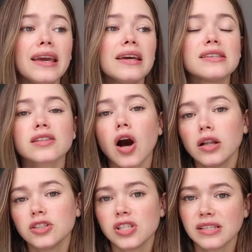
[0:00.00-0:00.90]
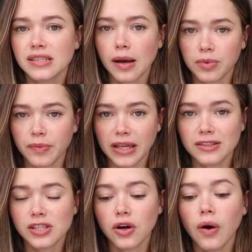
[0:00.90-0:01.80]
is collagen
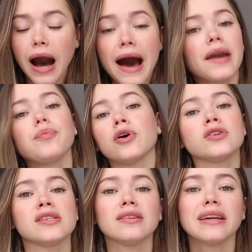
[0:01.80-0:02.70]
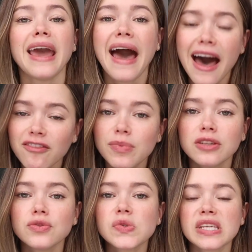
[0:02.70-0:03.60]
supplements. So I personally have
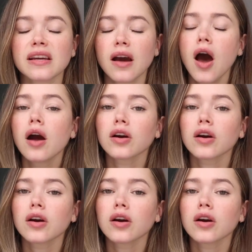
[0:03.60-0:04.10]
been using